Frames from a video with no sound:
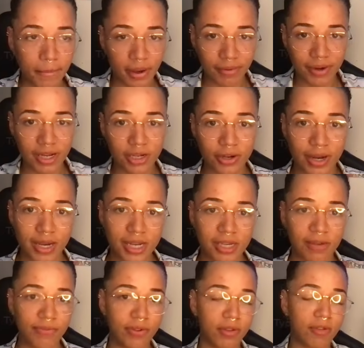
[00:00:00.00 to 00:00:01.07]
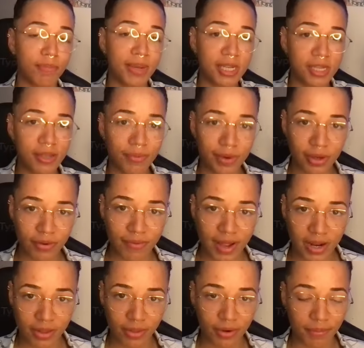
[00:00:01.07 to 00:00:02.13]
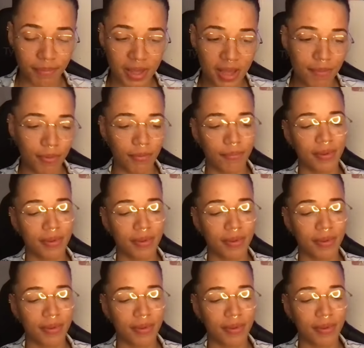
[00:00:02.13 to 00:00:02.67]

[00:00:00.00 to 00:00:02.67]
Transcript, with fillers: around your energy field, especially when you're around a lot of people.